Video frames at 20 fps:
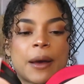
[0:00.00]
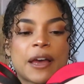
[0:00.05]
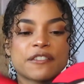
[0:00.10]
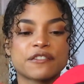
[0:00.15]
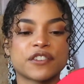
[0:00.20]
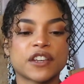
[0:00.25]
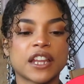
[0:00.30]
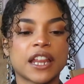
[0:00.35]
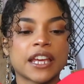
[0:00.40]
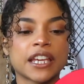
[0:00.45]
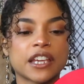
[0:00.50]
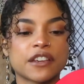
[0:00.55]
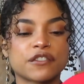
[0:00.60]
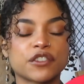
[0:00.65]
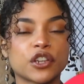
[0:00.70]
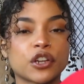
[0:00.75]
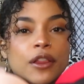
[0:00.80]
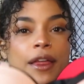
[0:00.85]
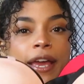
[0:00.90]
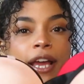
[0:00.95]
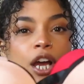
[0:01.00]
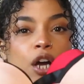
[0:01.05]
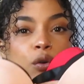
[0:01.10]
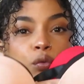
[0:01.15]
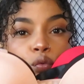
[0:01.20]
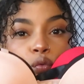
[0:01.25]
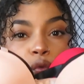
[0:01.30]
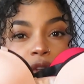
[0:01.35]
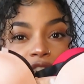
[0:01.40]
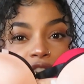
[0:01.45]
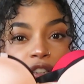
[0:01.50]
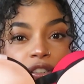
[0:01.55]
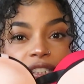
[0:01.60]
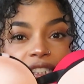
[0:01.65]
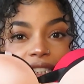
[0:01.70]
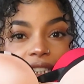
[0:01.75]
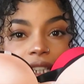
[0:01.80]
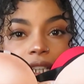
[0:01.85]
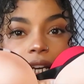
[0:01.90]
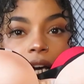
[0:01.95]
I feel like if you're like a real
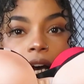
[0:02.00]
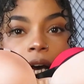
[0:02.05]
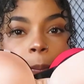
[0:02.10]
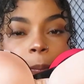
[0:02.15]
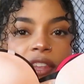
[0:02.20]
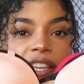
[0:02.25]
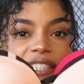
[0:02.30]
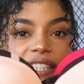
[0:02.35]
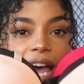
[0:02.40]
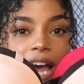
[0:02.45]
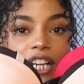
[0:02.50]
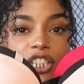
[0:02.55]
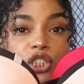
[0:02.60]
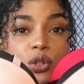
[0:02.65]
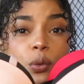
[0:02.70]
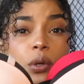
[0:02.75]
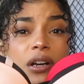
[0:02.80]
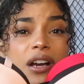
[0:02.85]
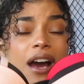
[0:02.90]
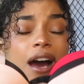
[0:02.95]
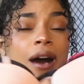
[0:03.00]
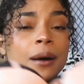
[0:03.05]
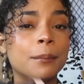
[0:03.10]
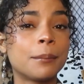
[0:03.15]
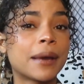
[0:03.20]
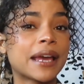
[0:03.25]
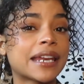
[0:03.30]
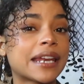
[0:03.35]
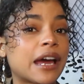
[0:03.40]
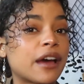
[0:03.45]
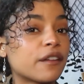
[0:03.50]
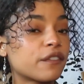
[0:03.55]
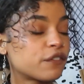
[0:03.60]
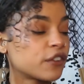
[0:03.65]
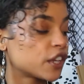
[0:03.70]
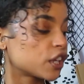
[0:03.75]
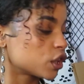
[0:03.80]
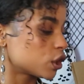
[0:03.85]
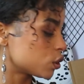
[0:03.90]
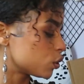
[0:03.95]
C cup, this actual cup might not
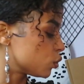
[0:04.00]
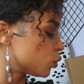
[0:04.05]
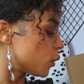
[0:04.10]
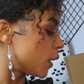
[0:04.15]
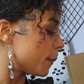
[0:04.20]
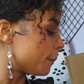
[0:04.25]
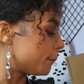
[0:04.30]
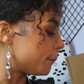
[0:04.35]
fit you.